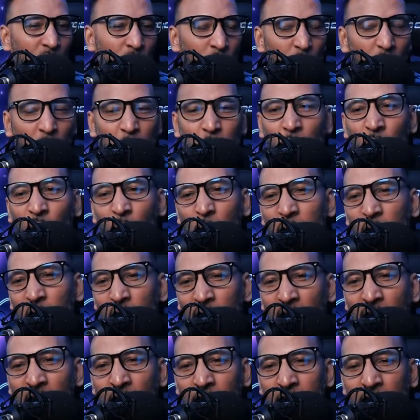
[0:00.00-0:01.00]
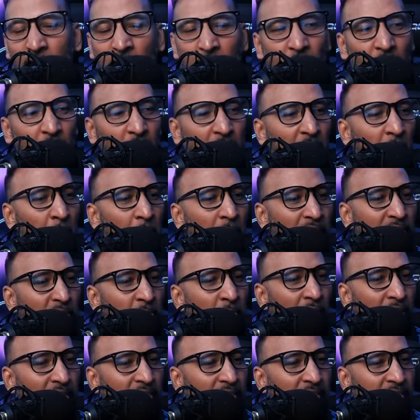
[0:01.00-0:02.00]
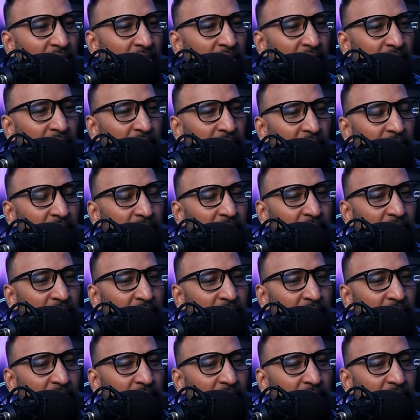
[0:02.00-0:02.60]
We're probably going to have a lot of mathematical